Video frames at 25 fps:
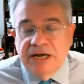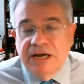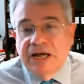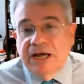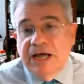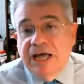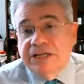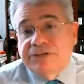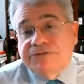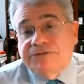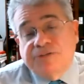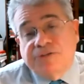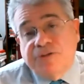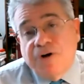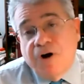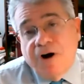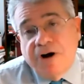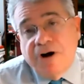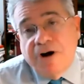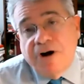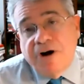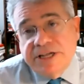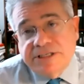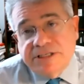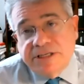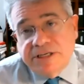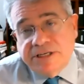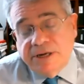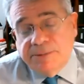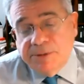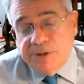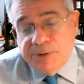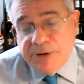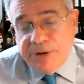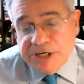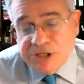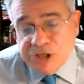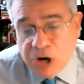As far as the
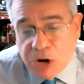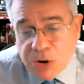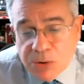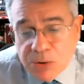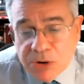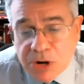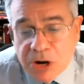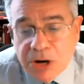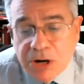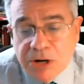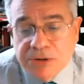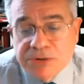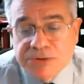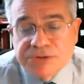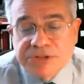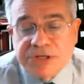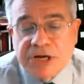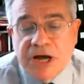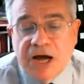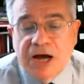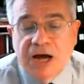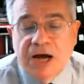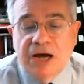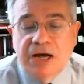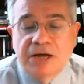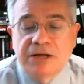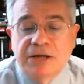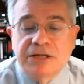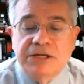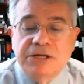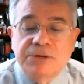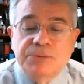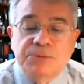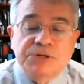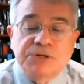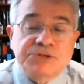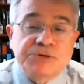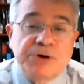WHO goes, uh,
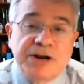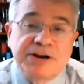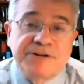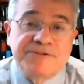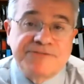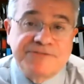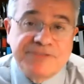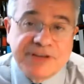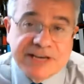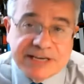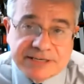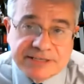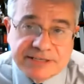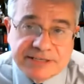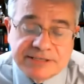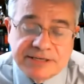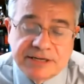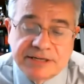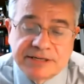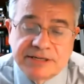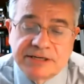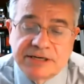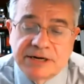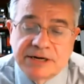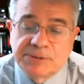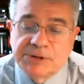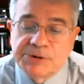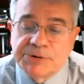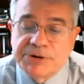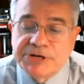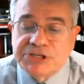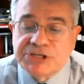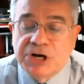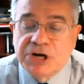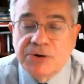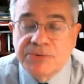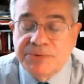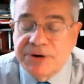he will try to fix the
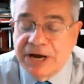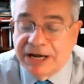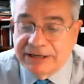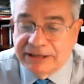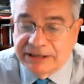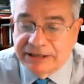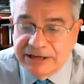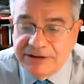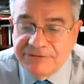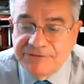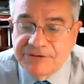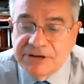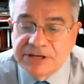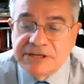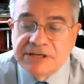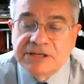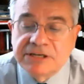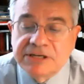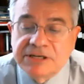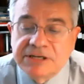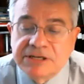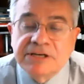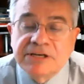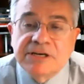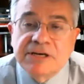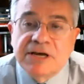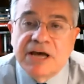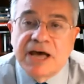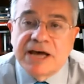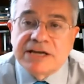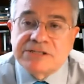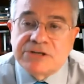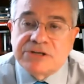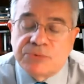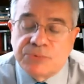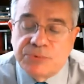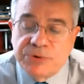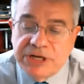WHO, not leave it.
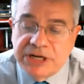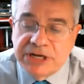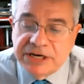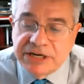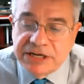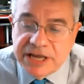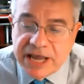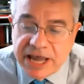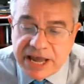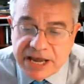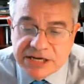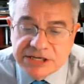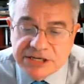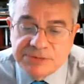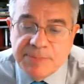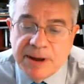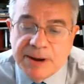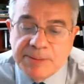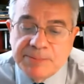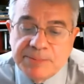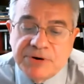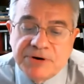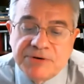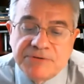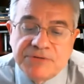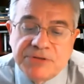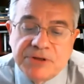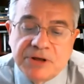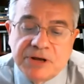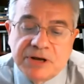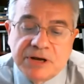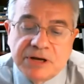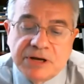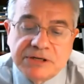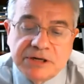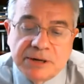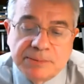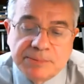As a re engaged member of
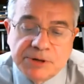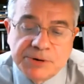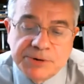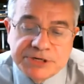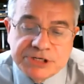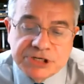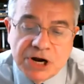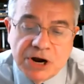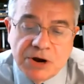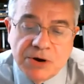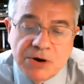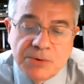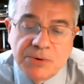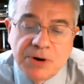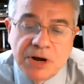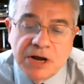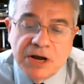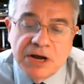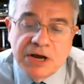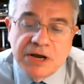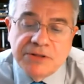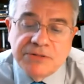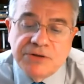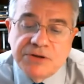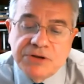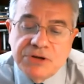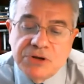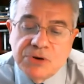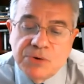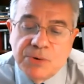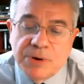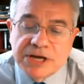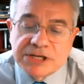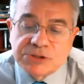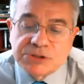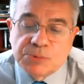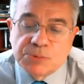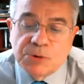the WHO, the
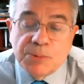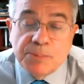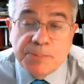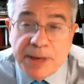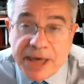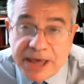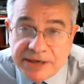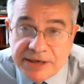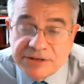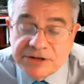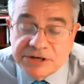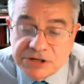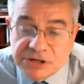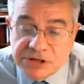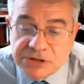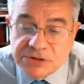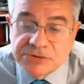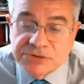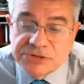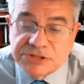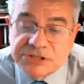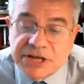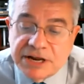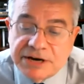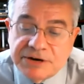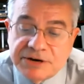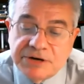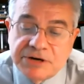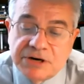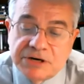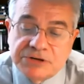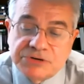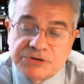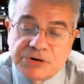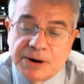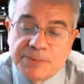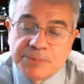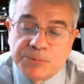US will pay the dues that
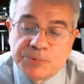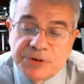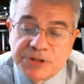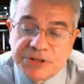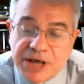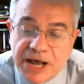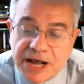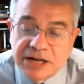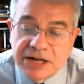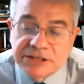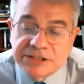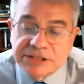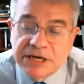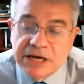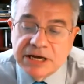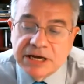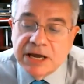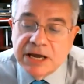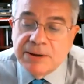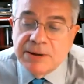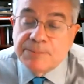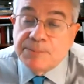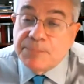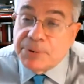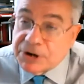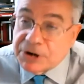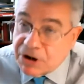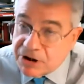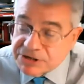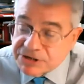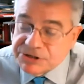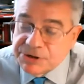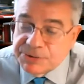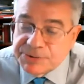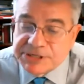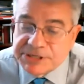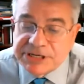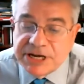Trump withheld, but
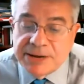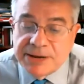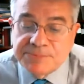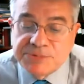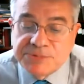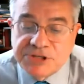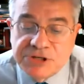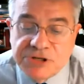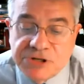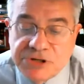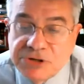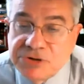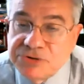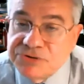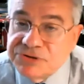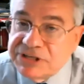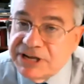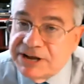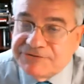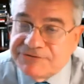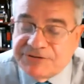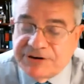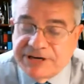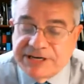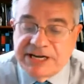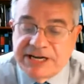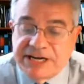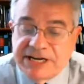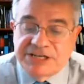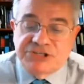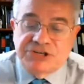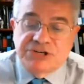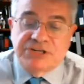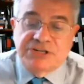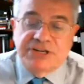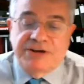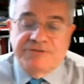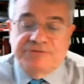also attempt to use that
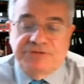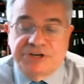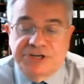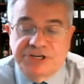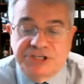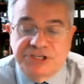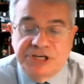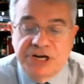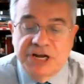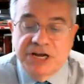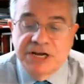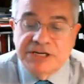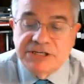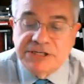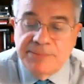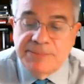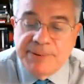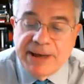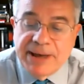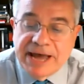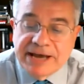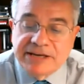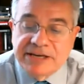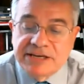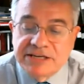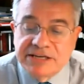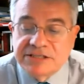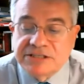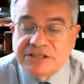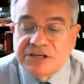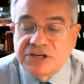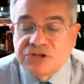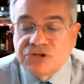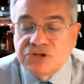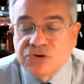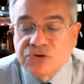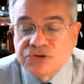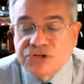financial leverage to back
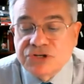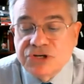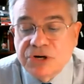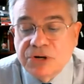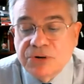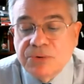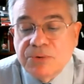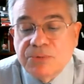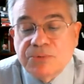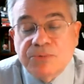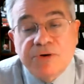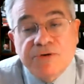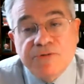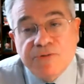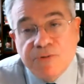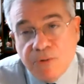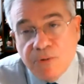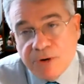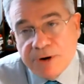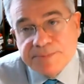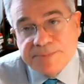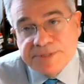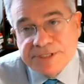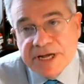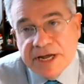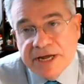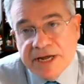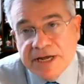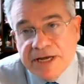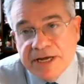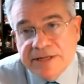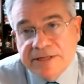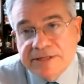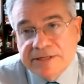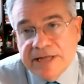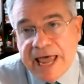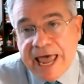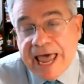institutional reforms
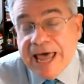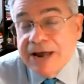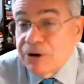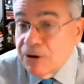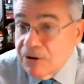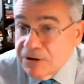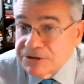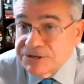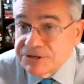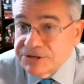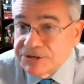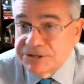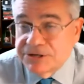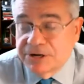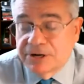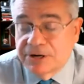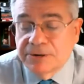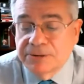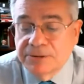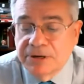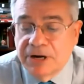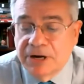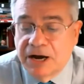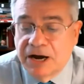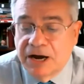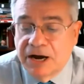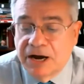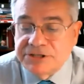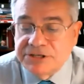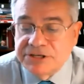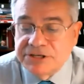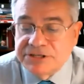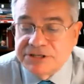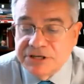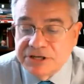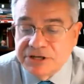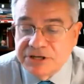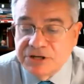and also uh,
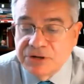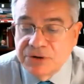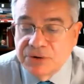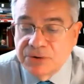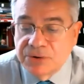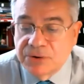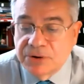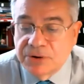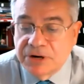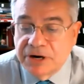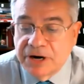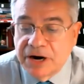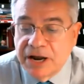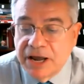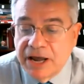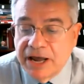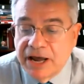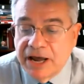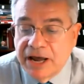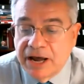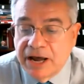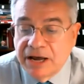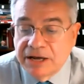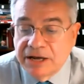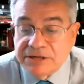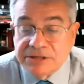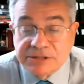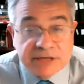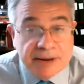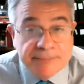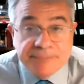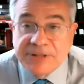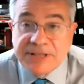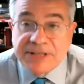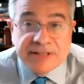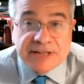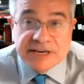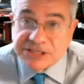to secure uh,
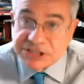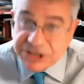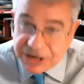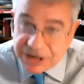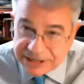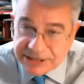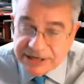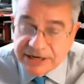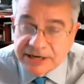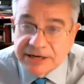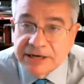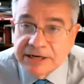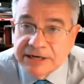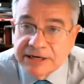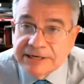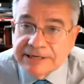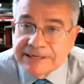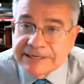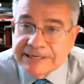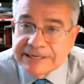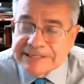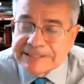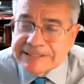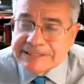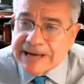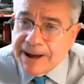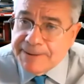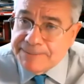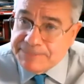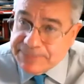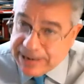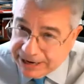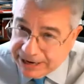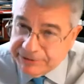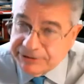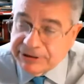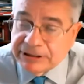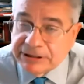something that China is
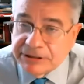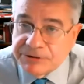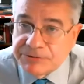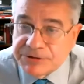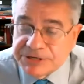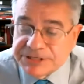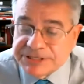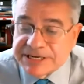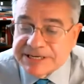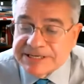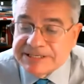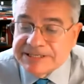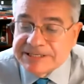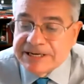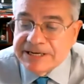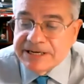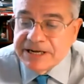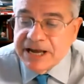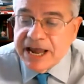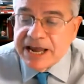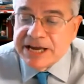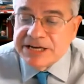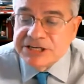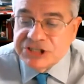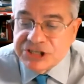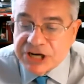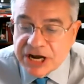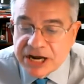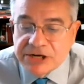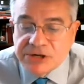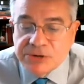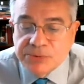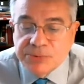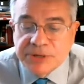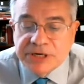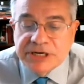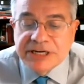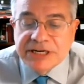apparently resisting a
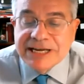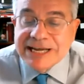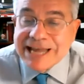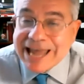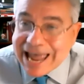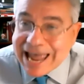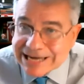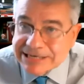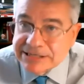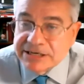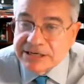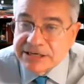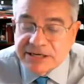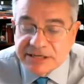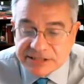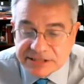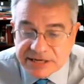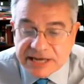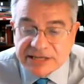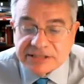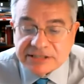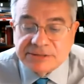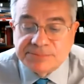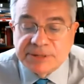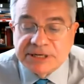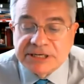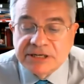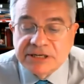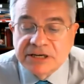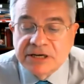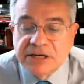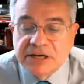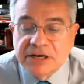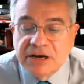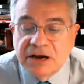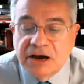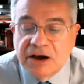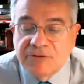genuine, candid assessment
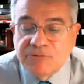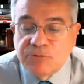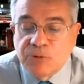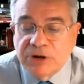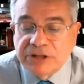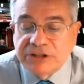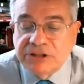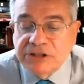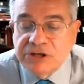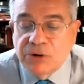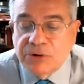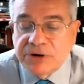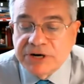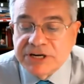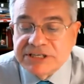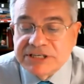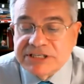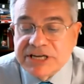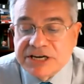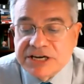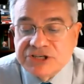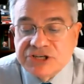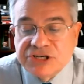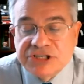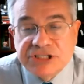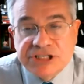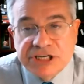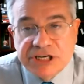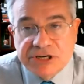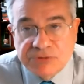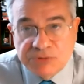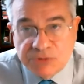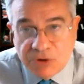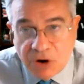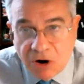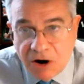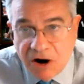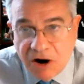of what the organization did
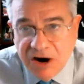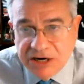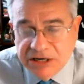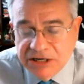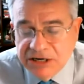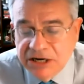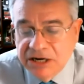wrong